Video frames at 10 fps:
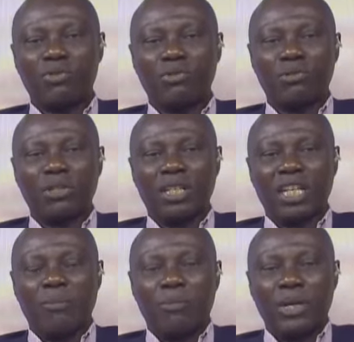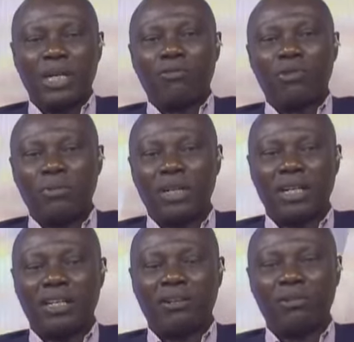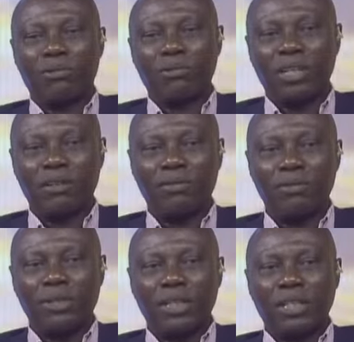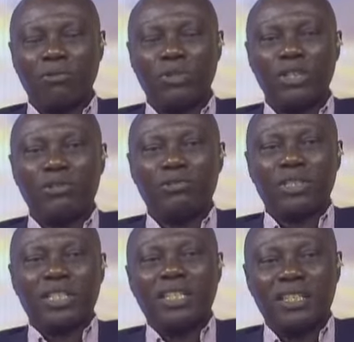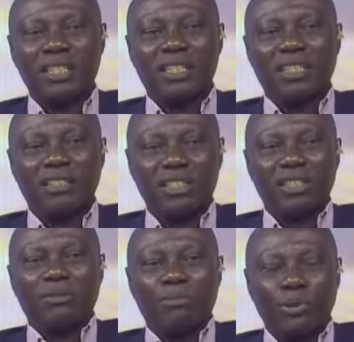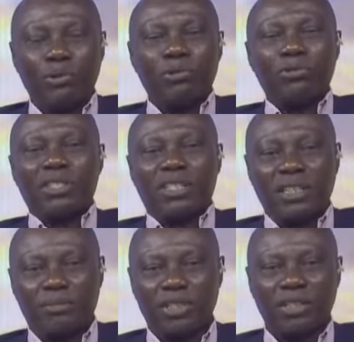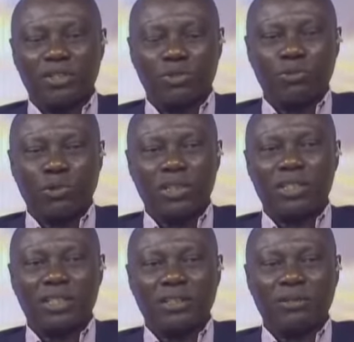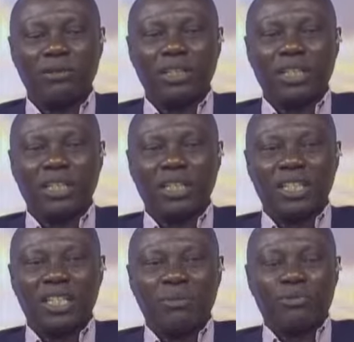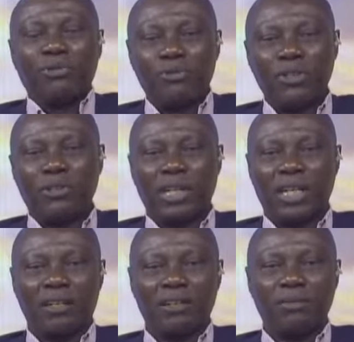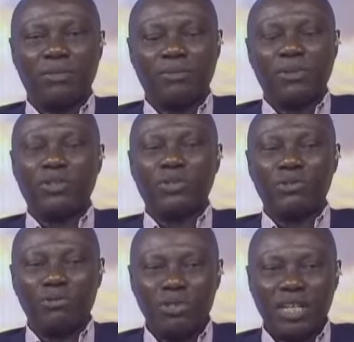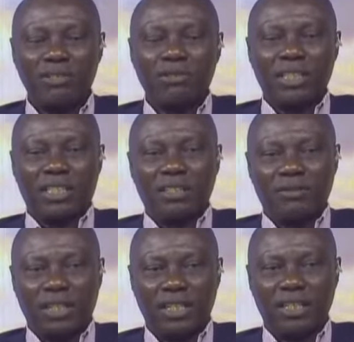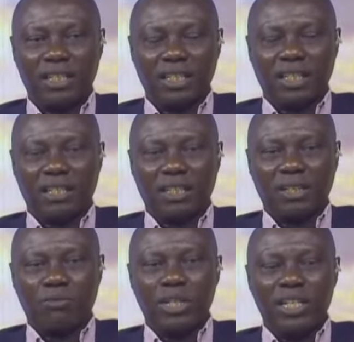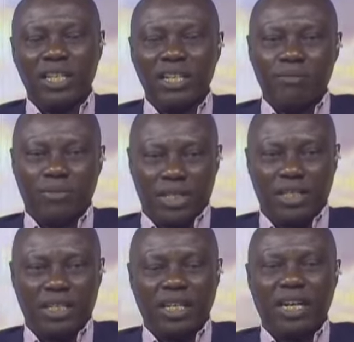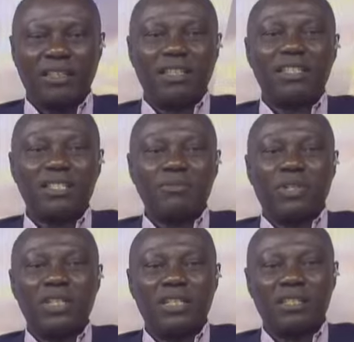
to empower women at the local level. We need to take bold steps towards, you know, improving on our economy. But to do that, to achieve that, we need money. And these